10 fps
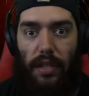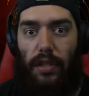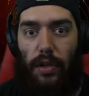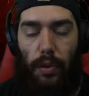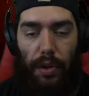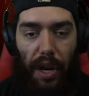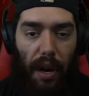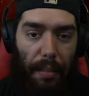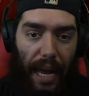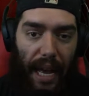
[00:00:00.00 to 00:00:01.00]
to
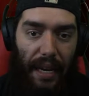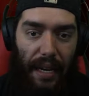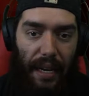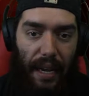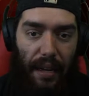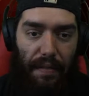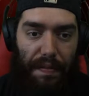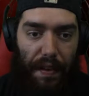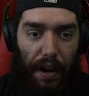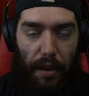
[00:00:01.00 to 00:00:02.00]
combat
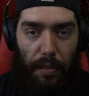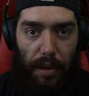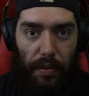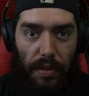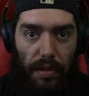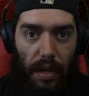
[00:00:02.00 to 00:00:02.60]
fire immunes.